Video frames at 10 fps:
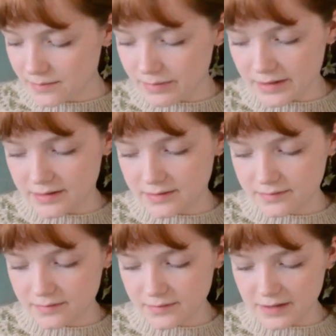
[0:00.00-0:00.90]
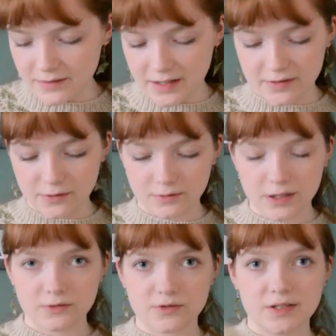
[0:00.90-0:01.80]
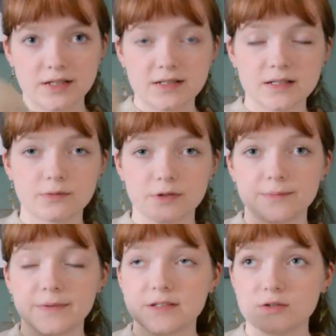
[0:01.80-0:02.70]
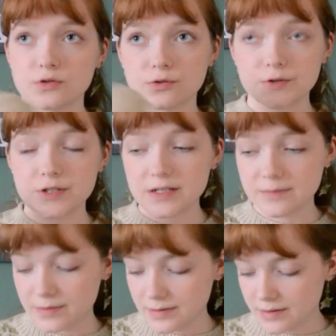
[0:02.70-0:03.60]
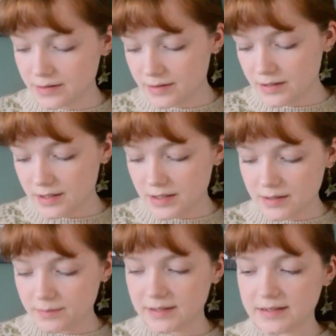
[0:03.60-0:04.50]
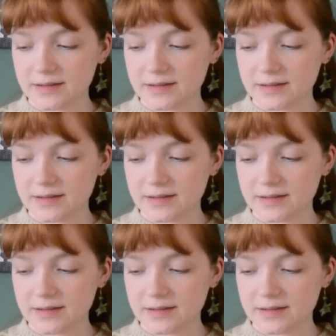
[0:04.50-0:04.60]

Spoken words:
But if I had only used this, it would have been so cheap. But